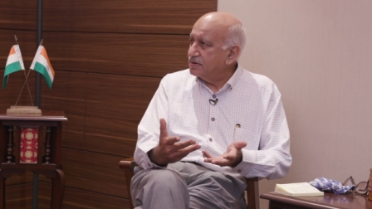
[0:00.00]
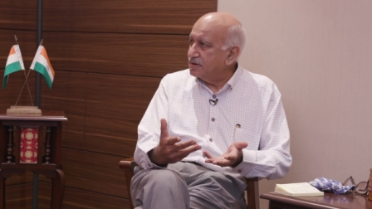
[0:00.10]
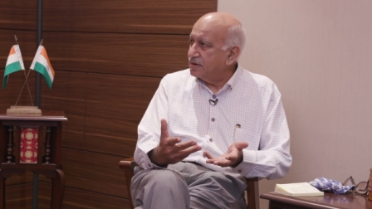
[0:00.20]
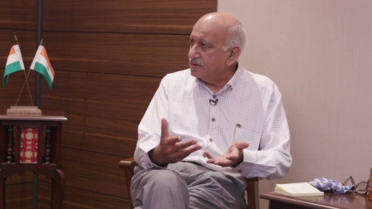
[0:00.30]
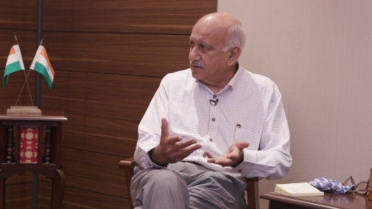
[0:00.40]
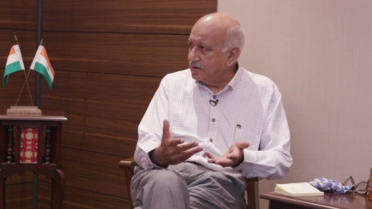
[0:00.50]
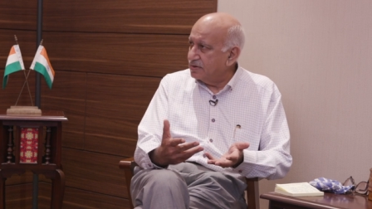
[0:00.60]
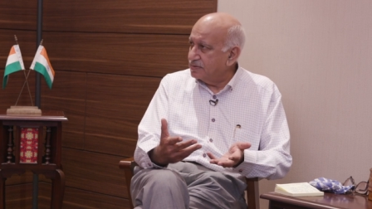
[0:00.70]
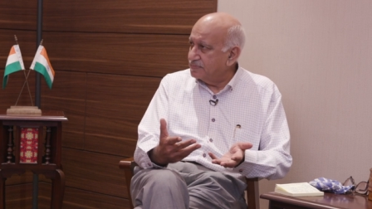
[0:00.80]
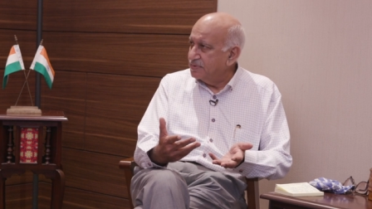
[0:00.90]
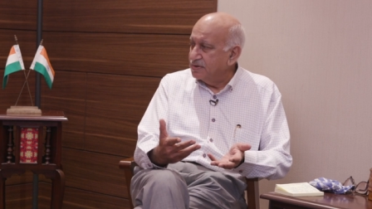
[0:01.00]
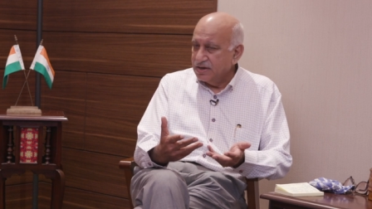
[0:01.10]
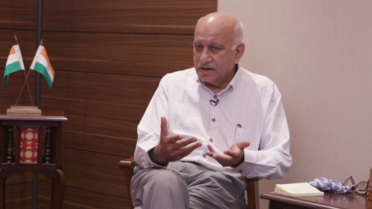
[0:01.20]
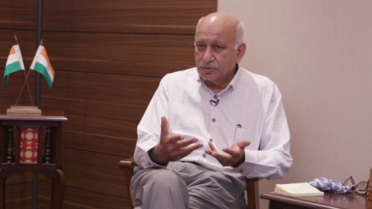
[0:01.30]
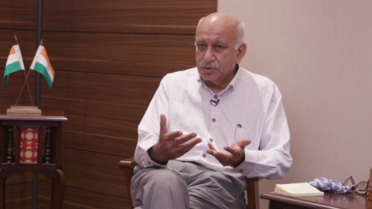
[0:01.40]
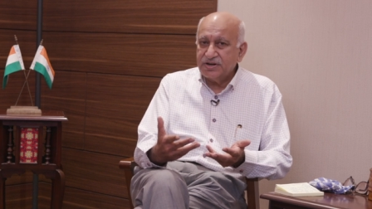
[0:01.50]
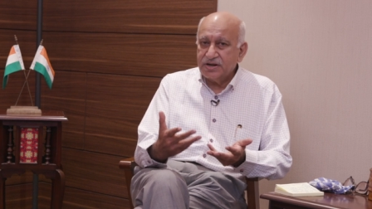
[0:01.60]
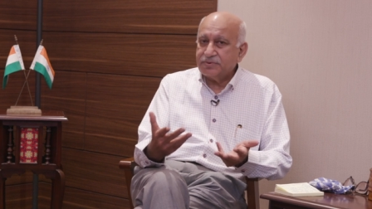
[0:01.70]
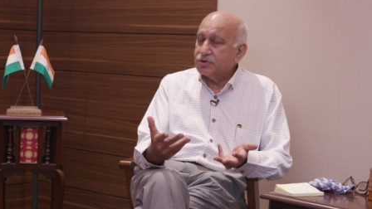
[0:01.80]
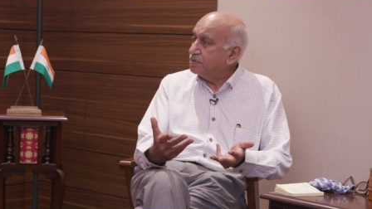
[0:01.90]
a good
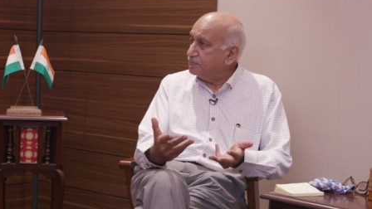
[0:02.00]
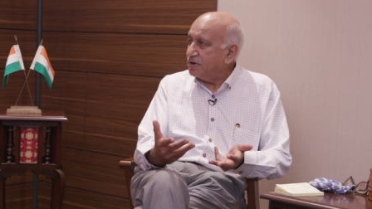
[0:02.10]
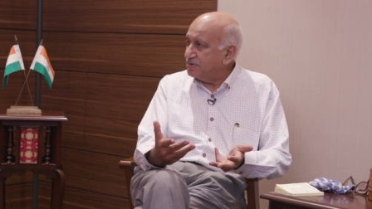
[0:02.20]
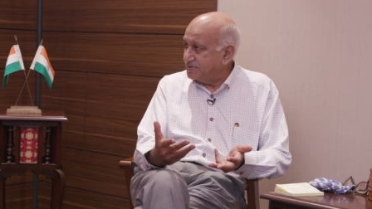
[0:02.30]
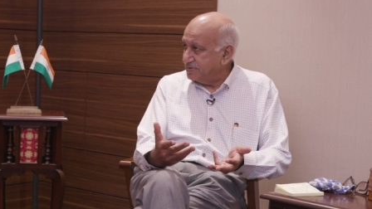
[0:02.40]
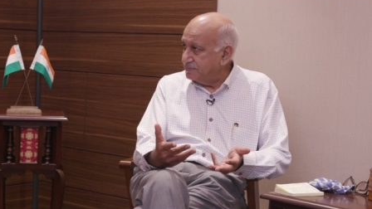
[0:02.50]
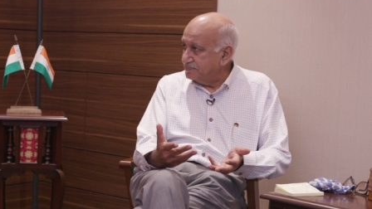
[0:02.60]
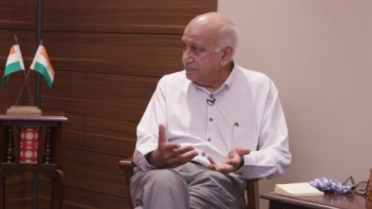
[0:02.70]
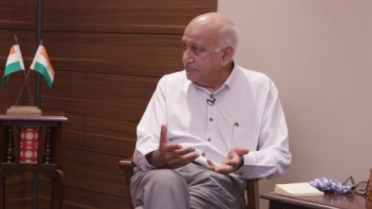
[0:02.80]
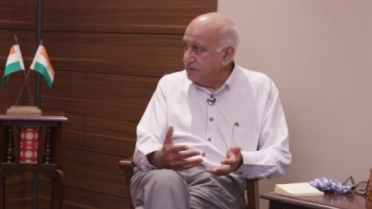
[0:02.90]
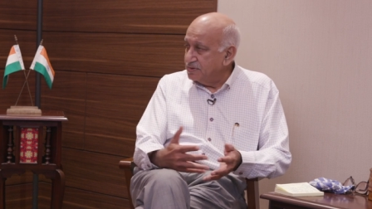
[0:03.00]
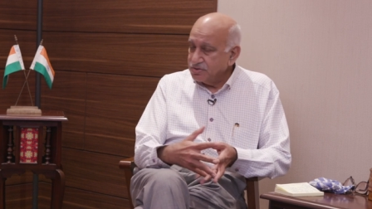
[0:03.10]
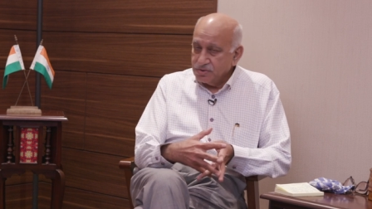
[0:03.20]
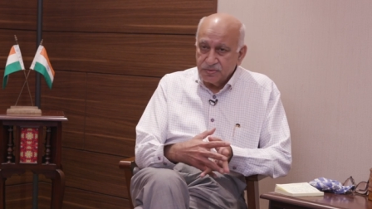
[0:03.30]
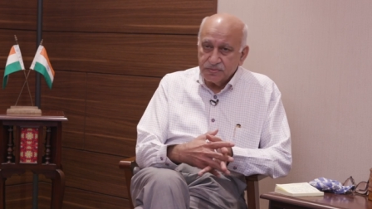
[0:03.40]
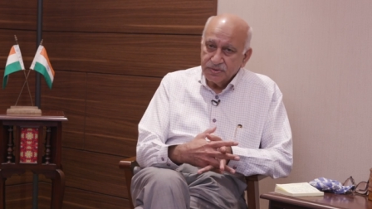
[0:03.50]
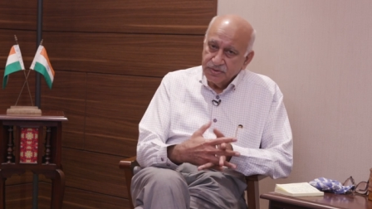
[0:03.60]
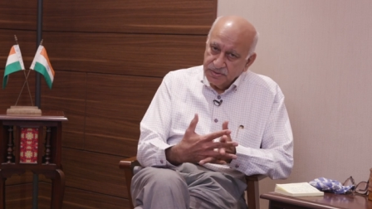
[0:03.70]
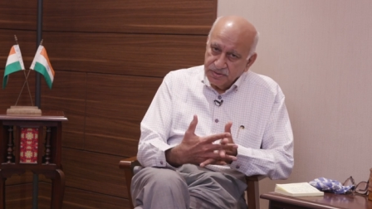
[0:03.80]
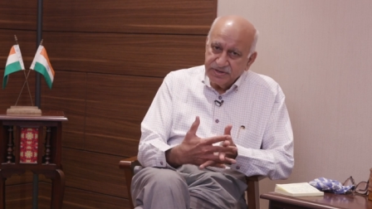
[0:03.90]
neighborhood policy. So,
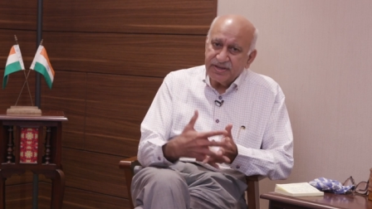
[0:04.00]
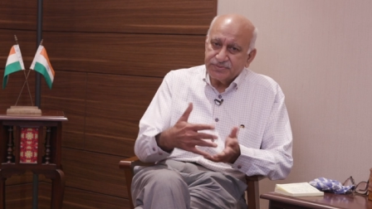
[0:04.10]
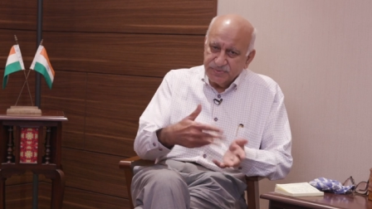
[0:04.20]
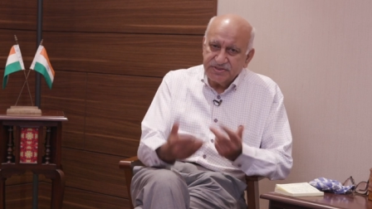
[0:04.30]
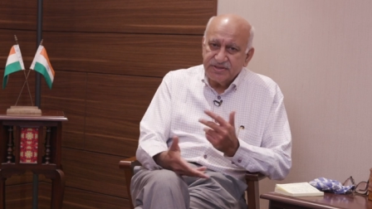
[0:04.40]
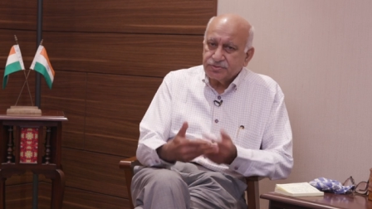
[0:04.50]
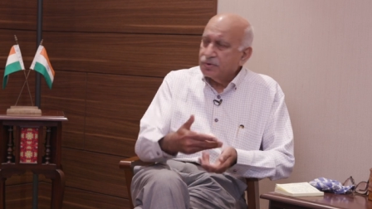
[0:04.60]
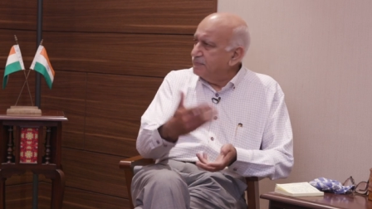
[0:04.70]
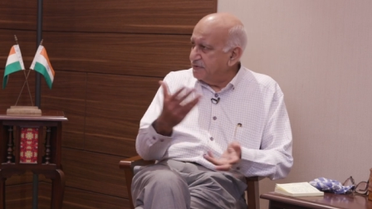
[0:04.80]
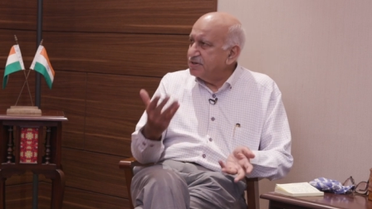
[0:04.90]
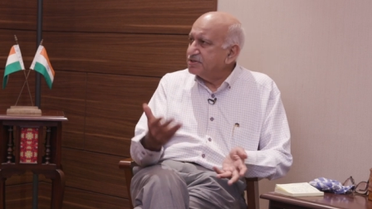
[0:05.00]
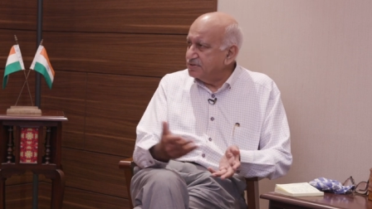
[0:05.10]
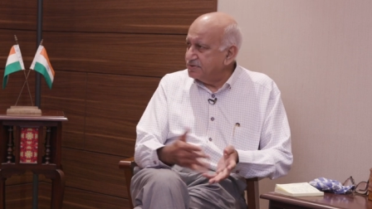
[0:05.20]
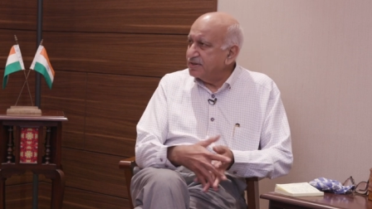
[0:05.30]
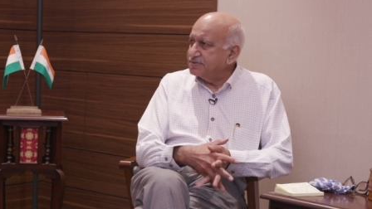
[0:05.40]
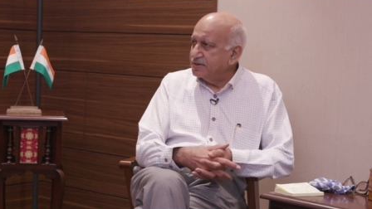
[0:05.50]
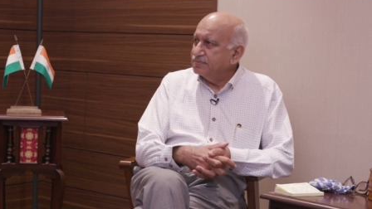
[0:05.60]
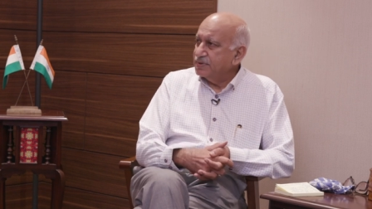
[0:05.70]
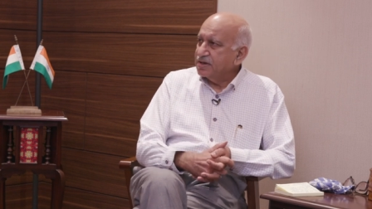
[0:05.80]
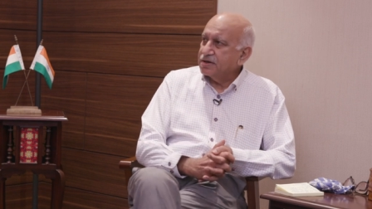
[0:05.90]
yes, with these qualifications, I think
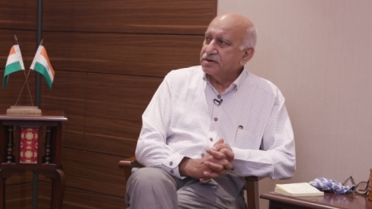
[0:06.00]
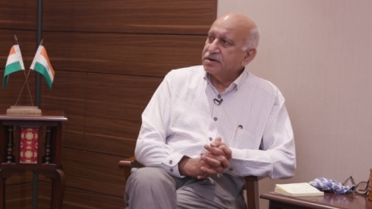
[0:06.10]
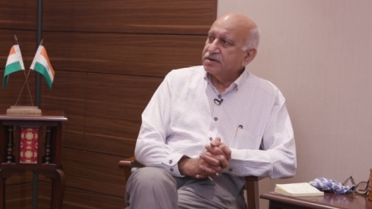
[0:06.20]
we can